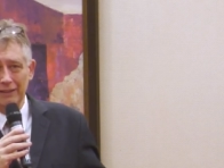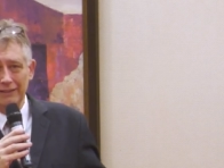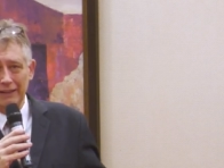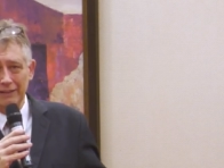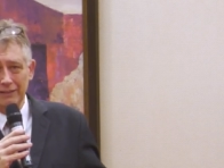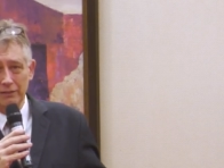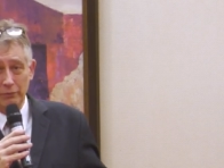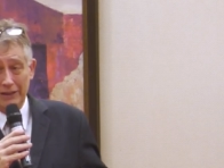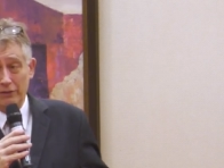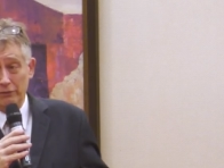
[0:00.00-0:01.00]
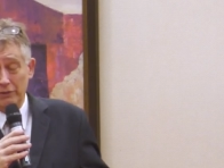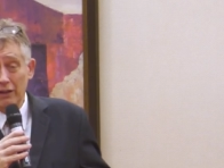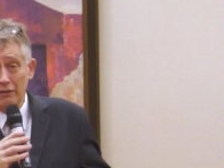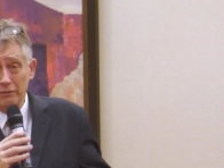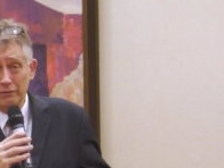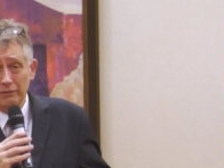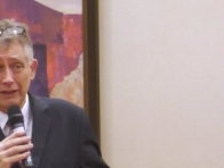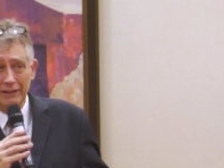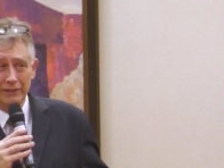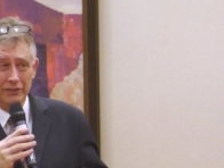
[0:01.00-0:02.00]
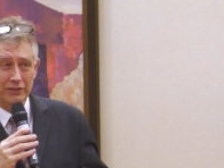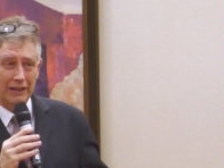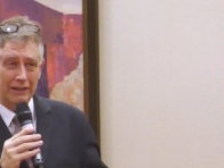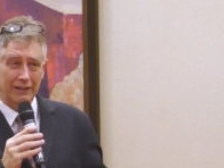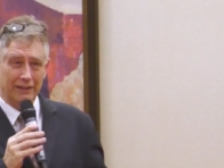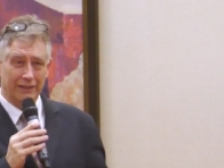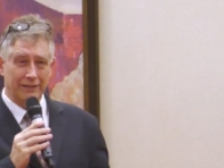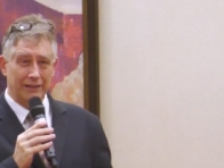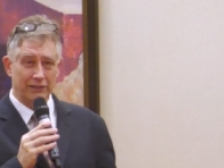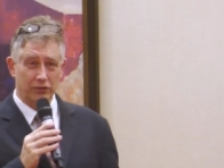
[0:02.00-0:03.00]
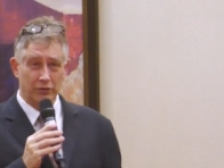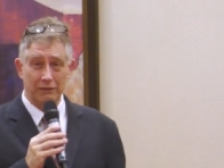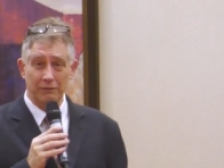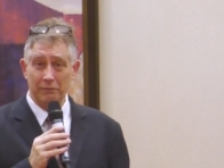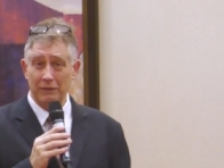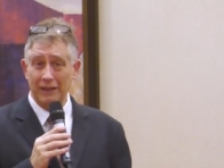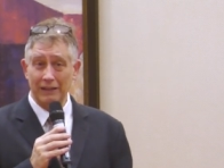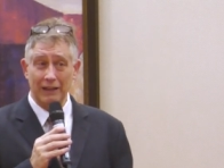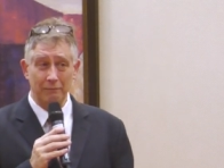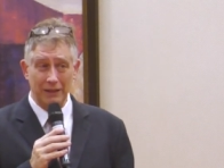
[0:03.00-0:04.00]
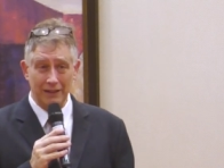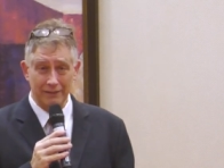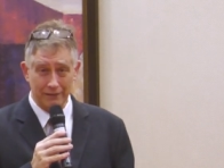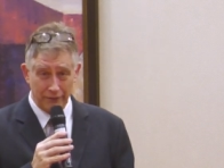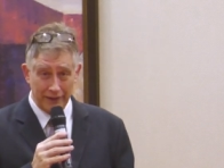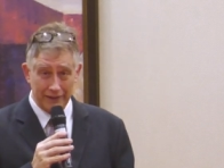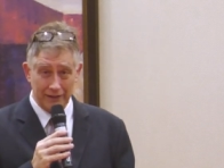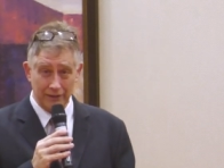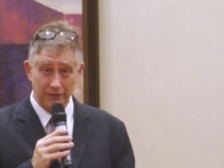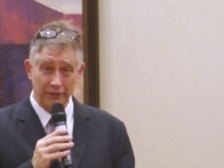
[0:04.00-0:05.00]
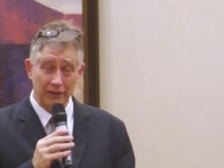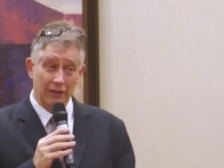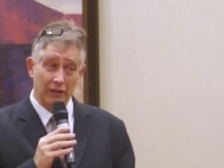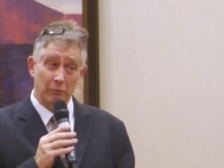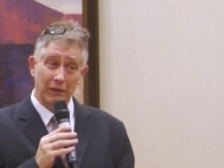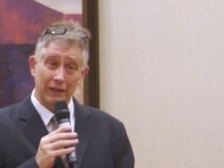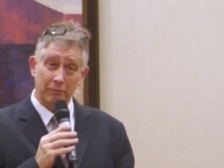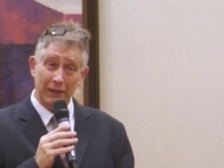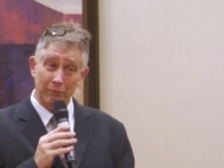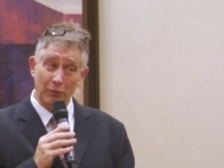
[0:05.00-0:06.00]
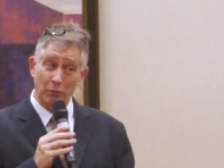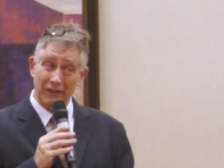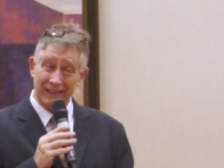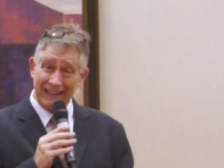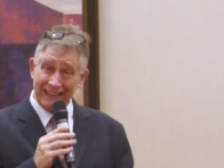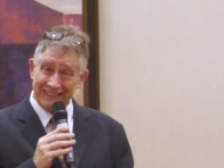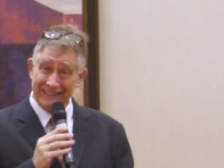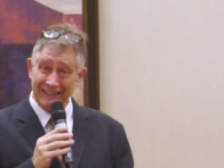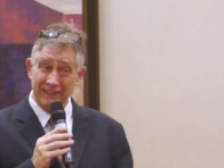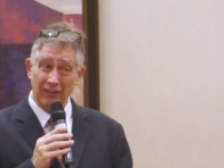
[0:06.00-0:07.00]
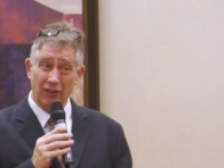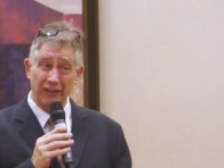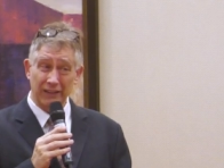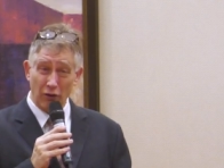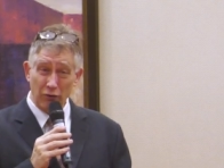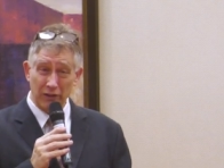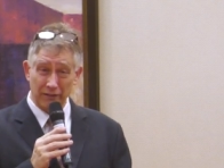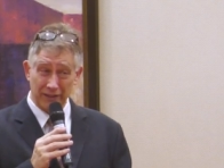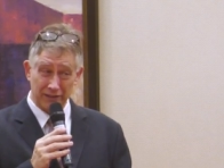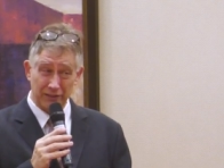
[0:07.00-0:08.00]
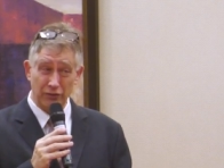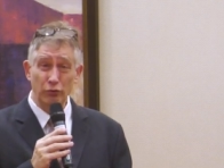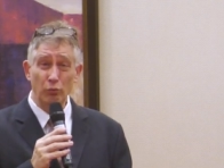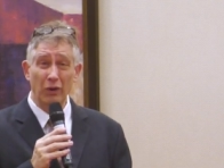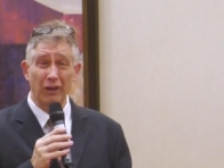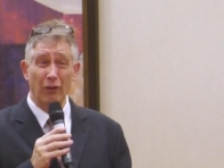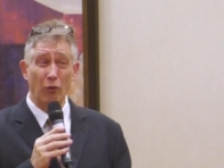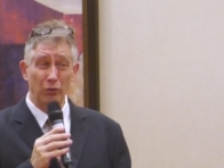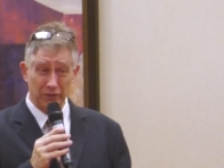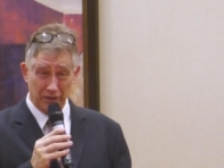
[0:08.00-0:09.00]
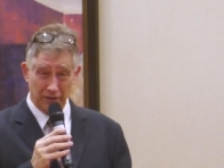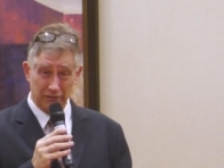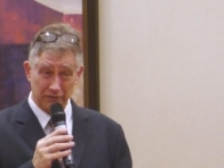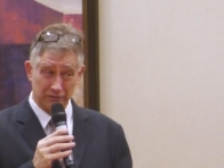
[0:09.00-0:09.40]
says we don't know, and there's data that says treatment may not be as effective, but people were tested on Ocrevus who were older.